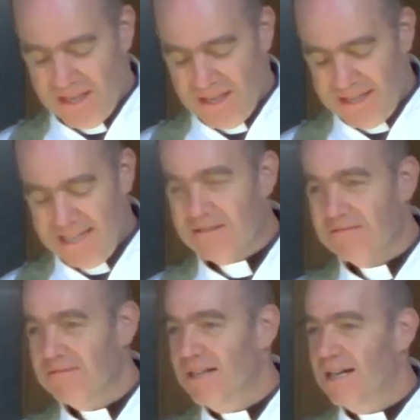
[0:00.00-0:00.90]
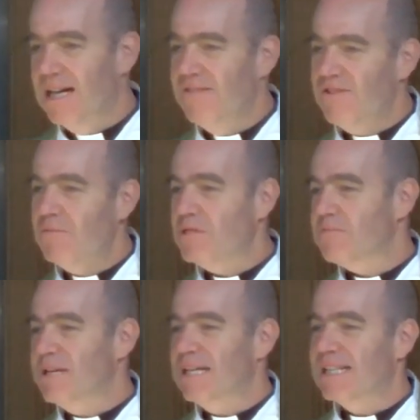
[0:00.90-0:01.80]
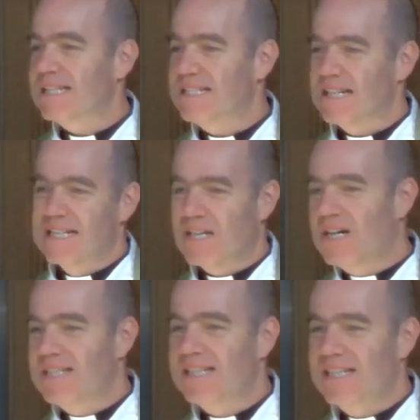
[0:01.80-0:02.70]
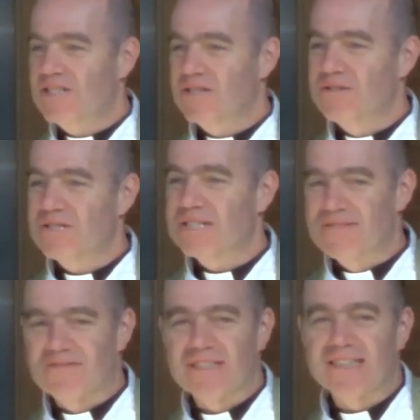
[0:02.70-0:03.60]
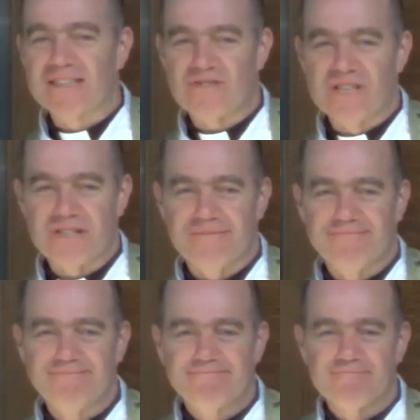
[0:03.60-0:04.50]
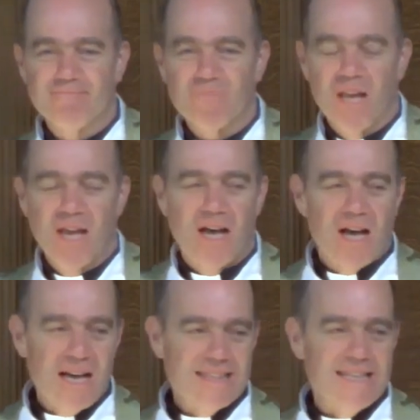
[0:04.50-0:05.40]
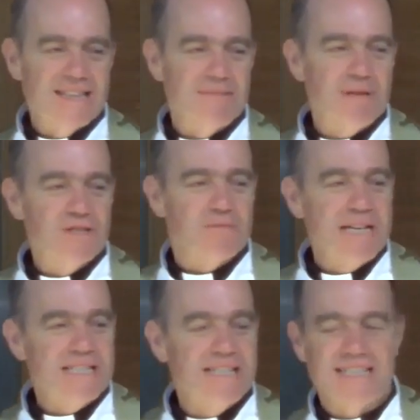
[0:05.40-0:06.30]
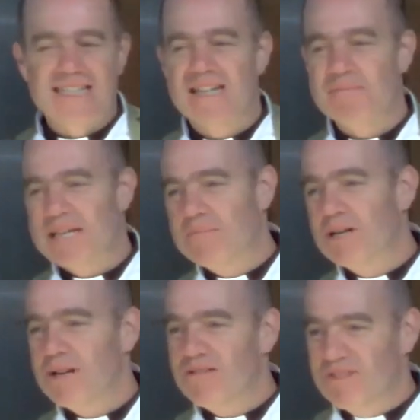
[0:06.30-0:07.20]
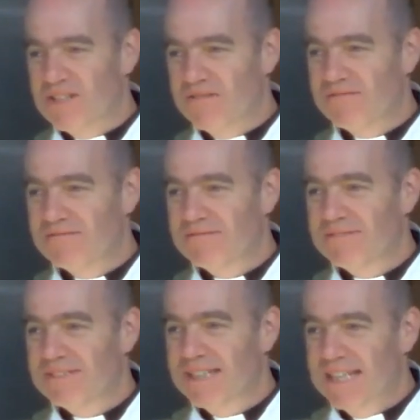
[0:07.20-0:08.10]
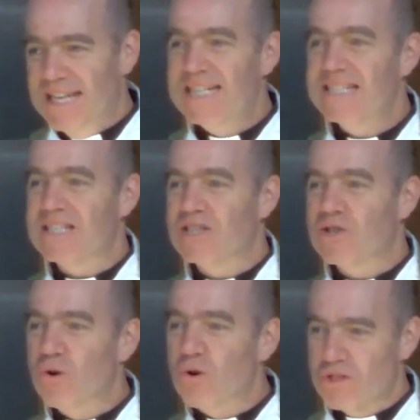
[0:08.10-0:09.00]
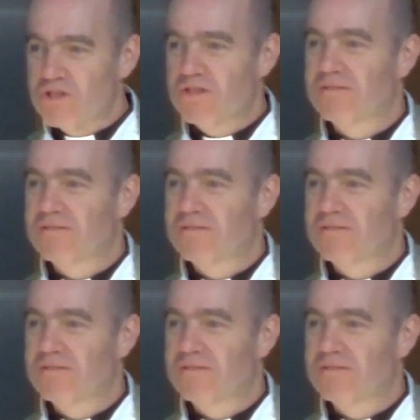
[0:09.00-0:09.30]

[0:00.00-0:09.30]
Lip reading: Now, if he was speaking these days, I think he'd use a different illustration. I think the most amazing thing about a mobile phone is the torch.